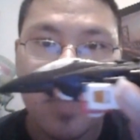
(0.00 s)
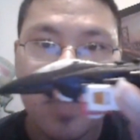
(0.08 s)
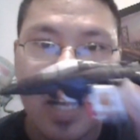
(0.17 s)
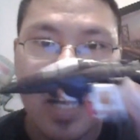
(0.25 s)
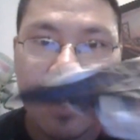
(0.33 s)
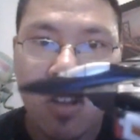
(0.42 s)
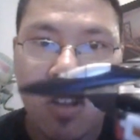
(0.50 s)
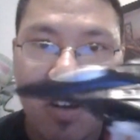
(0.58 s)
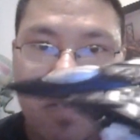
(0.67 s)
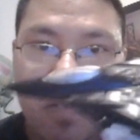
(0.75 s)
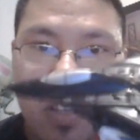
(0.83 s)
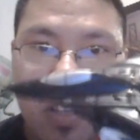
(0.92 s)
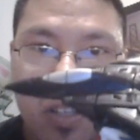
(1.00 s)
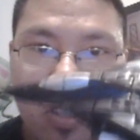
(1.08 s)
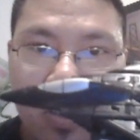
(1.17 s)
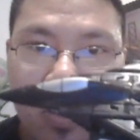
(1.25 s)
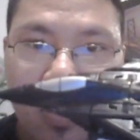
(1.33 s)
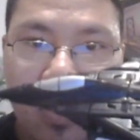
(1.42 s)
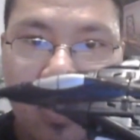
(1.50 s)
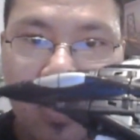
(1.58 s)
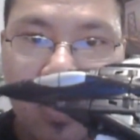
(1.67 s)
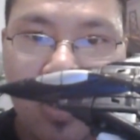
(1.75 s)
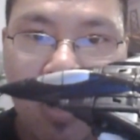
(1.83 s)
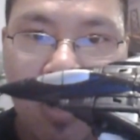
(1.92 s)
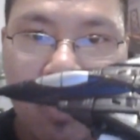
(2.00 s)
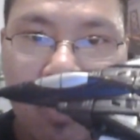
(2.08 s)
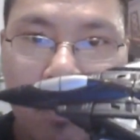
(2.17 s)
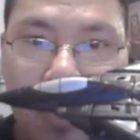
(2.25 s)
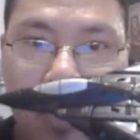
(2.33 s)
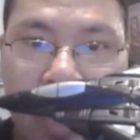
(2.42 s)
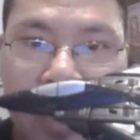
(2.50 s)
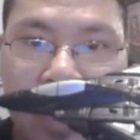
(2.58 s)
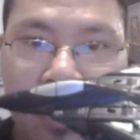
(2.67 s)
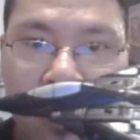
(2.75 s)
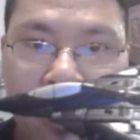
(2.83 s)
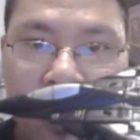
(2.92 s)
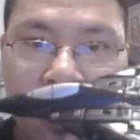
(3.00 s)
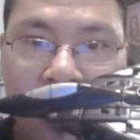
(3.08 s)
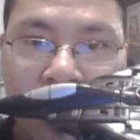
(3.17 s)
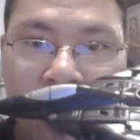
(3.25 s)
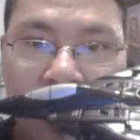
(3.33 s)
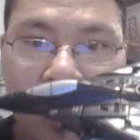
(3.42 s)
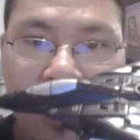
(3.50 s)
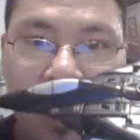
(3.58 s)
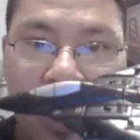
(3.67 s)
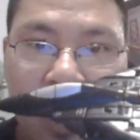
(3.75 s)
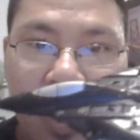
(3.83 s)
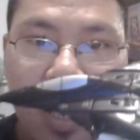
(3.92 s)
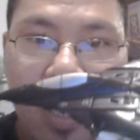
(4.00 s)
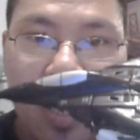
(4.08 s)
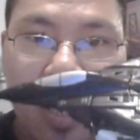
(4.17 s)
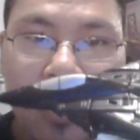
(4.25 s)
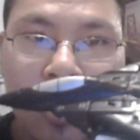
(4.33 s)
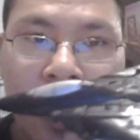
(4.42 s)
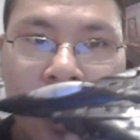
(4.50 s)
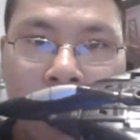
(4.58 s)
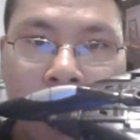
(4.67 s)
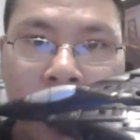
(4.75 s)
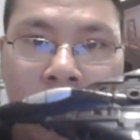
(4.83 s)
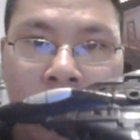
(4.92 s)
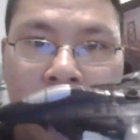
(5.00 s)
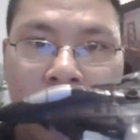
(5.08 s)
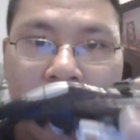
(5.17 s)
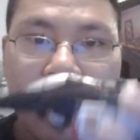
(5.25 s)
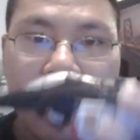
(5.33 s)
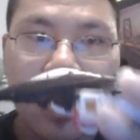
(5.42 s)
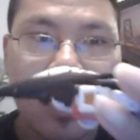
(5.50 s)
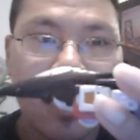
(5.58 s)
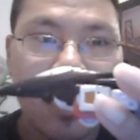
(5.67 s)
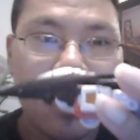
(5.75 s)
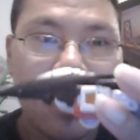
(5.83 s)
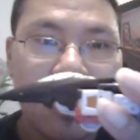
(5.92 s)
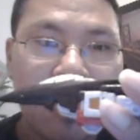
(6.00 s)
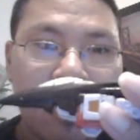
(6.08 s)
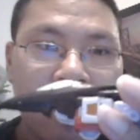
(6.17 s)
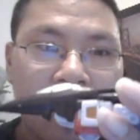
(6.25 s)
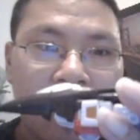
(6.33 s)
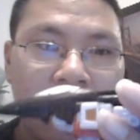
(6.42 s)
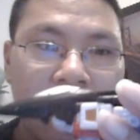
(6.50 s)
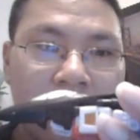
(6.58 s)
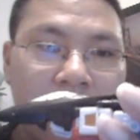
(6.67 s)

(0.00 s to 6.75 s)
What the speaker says: I love the solid black on this jet mode. Some of this,